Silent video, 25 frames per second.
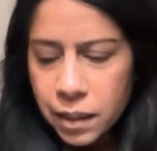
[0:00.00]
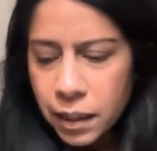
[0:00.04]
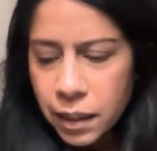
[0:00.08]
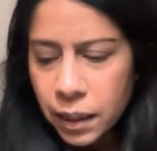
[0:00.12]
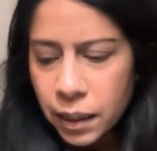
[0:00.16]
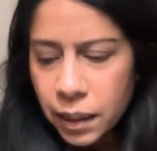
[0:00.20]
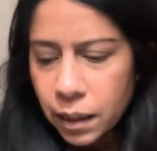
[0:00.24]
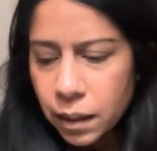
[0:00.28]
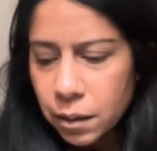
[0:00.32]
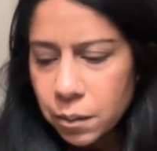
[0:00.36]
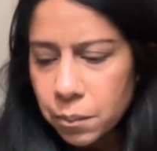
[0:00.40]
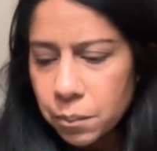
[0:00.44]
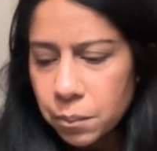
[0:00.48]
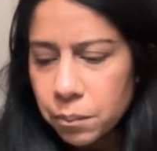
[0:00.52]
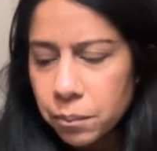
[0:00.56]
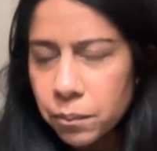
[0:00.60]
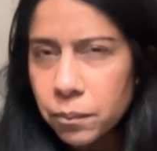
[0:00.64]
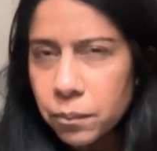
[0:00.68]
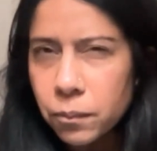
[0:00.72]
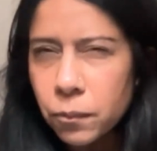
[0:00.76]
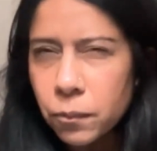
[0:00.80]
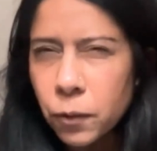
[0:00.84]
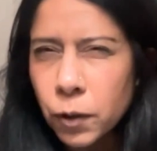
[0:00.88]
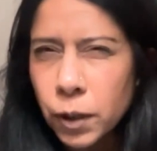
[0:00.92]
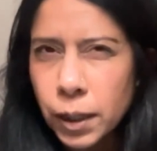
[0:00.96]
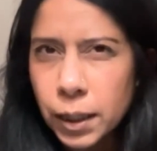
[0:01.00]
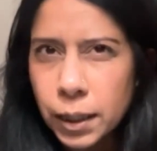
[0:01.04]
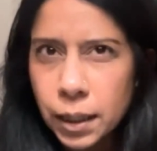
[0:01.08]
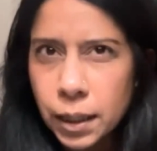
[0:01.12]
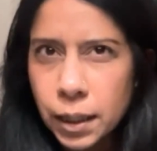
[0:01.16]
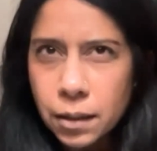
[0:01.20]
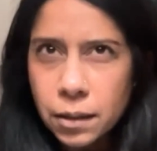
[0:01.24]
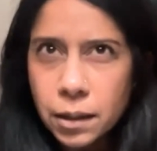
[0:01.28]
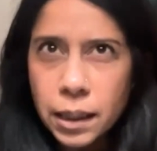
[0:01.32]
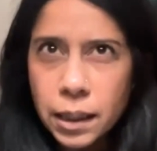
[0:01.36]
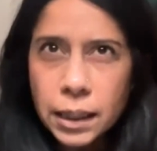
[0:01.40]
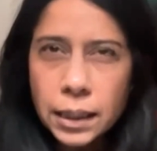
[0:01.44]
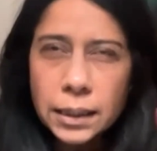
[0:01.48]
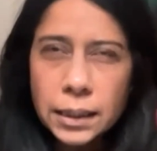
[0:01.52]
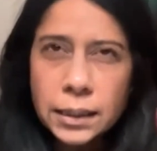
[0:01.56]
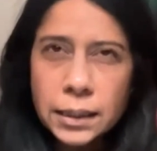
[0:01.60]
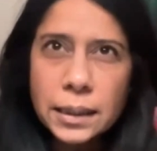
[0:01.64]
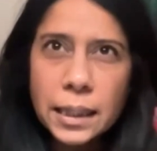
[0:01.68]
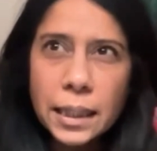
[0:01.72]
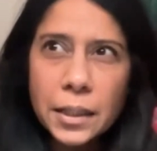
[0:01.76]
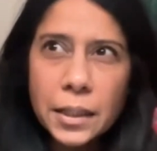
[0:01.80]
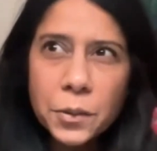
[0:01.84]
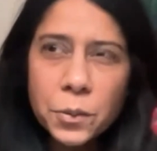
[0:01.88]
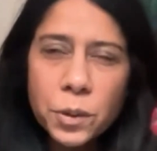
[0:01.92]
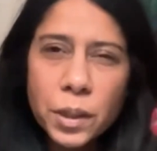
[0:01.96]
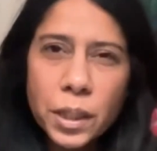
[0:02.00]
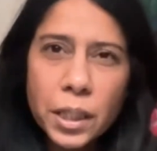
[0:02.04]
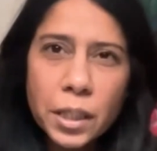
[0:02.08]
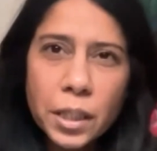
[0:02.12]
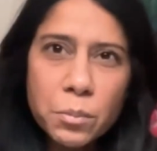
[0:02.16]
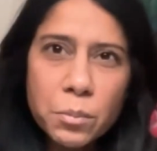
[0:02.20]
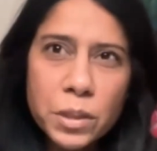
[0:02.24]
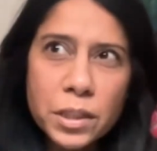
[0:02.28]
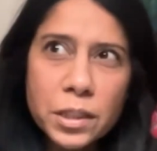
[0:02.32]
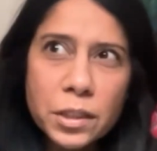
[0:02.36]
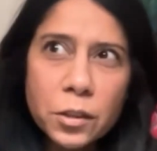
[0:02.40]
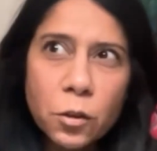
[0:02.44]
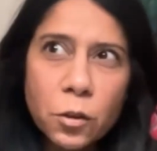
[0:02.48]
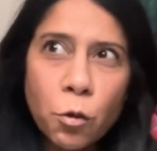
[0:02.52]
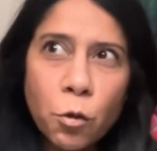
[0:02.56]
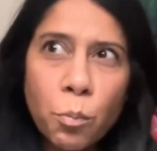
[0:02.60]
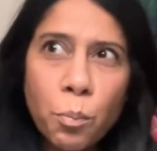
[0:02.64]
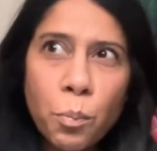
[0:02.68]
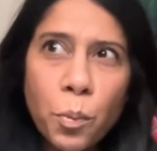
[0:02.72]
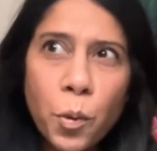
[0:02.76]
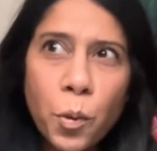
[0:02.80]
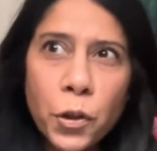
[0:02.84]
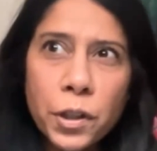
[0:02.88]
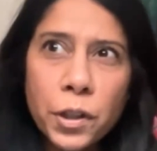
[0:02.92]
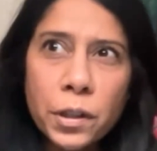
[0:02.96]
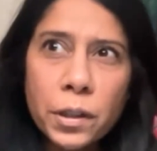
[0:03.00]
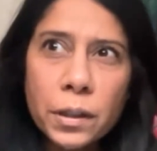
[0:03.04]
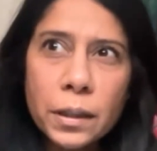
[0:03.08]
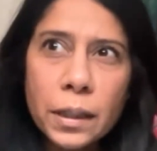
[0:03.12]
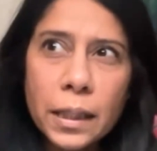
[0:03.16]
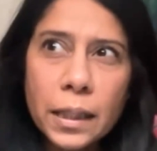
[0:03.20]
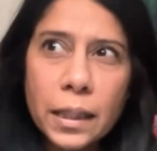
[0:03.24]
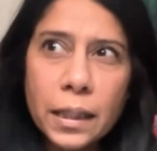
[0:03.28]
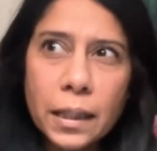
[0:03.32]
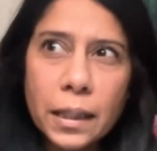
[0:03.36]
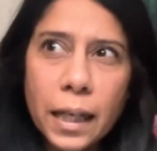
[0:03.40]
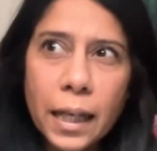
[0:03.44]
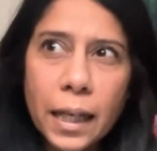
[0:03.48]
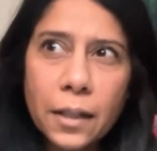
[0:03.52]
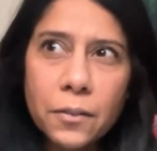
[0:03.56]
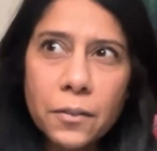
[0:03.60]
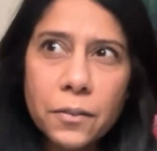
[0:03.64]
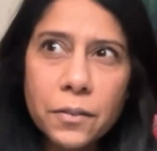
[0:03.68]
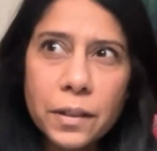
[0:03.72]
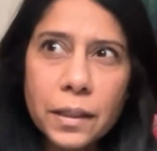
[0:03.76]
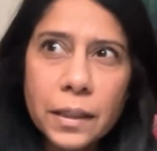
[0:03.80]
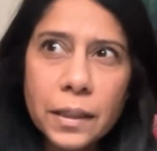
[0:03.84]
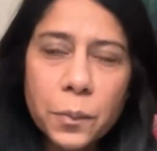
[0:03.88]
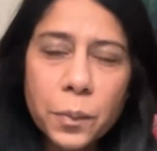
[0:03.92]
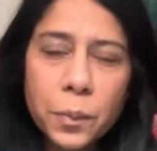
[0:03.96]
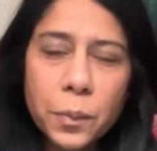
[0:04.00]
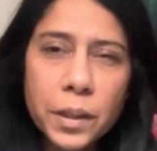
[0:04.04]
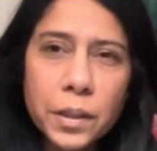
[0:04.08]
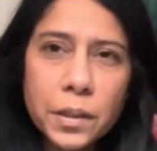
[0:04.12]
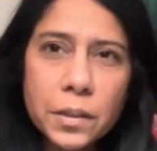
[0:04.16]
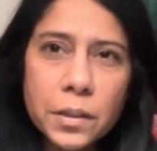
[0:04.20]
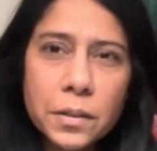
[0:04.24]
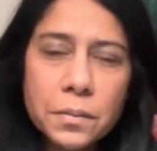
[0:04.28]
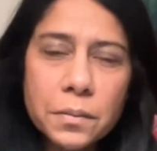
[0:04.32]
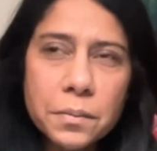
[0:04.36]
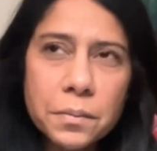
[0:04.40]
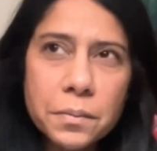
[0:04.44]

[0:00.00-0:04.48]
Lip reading: I think one of the things that you named is so important that I don't think we